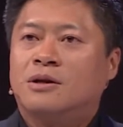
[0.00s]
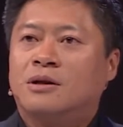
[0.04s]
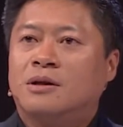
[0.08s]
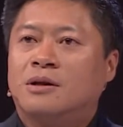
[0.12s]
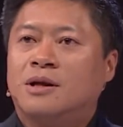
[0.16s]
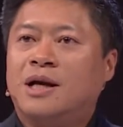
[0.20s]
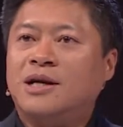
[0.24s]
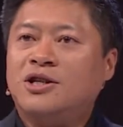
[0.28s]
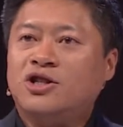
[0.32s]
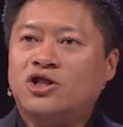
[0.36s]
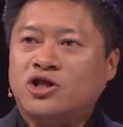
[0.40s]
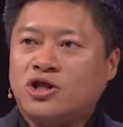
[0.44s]

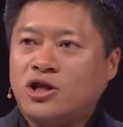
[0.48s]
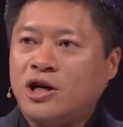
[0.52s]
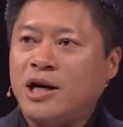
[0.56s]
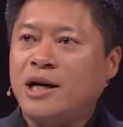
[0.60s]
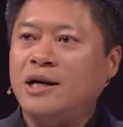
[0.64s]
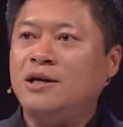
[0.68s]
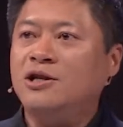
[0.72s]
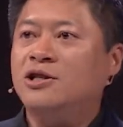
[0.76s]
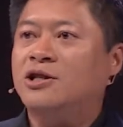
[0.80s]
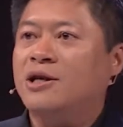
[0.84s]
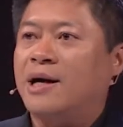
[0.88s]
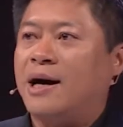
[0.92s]
Let's
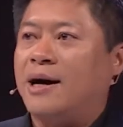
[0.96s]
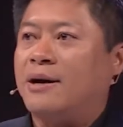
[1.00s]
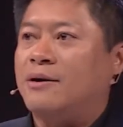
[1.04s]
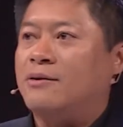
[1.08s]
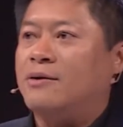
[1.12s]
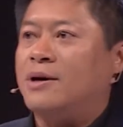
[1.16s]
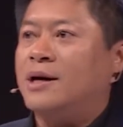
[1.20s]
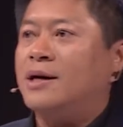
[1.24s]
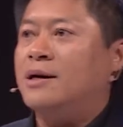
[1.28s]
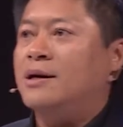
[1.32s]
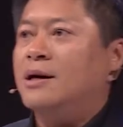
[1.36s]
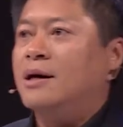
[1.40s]
change that,
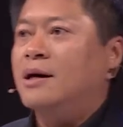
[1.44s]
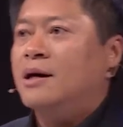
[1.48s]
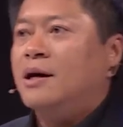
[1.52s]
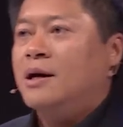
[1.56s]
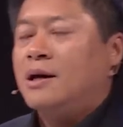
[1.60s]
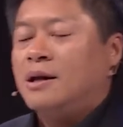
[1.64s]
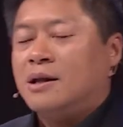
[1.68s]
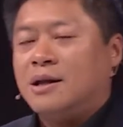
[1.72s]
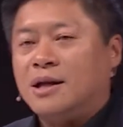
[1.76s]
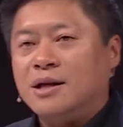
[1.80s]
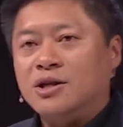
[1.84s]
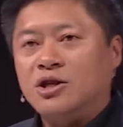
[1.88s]
right?
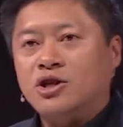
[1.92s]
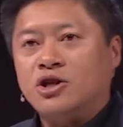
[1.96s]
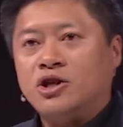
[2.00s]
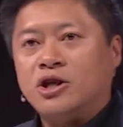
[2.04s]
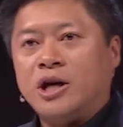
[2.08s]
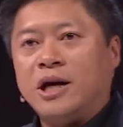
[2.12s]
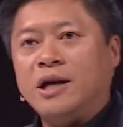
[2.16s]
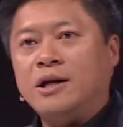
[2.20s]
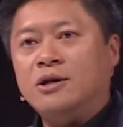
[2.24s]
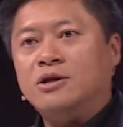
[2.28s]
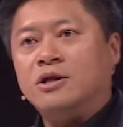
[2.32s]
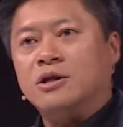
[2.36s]
Let's
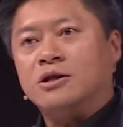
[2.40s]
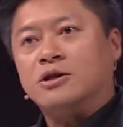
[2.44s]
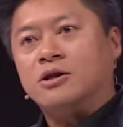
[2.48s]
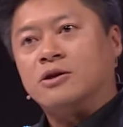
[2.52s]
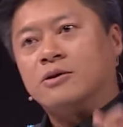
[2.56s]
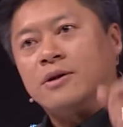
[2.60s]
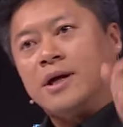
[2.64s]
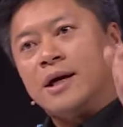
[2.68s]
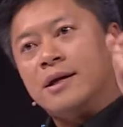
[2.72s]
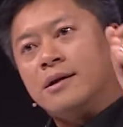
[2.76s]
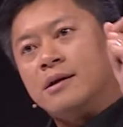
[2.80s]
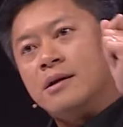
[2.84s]
change it so
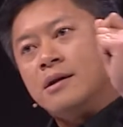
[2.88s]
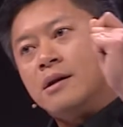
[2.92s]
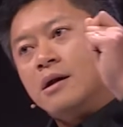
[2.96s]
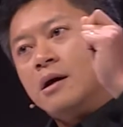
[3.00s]
that